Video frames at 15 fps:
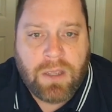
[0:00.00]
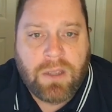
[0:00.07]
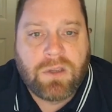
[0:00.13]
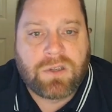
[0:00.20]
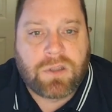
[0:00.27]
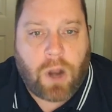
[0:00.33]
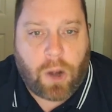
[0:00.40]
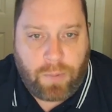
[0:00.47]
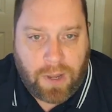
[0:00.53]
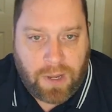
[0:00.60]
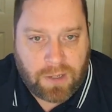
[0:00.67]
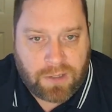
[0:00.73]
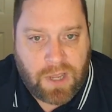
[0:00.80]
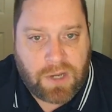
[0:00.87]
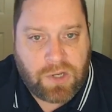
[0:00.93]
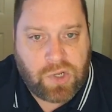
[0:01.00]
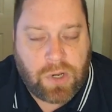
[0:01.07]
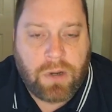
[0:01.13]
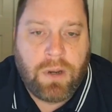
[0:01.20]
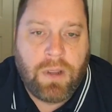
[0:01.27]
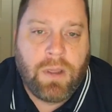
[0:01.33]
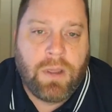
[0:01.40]
start paying
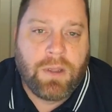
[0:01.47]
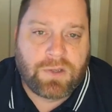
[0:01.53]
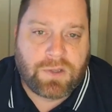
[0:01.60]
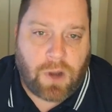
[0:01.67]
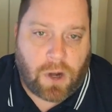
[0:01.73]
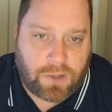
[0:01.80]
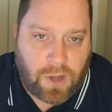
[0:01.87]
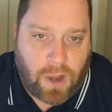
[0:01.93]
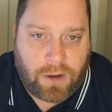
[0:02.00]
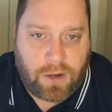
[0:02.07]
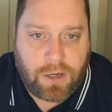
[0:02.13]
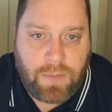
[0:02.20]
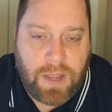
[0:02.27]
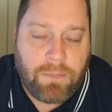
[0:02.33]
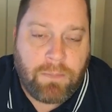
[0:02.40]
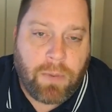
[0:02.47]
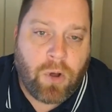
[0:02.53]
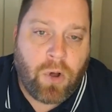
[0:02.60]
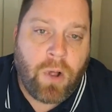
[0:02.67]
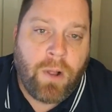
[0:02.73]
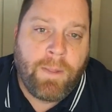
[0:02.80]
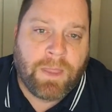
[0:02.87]
attention, start talking to
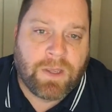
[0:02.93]
people,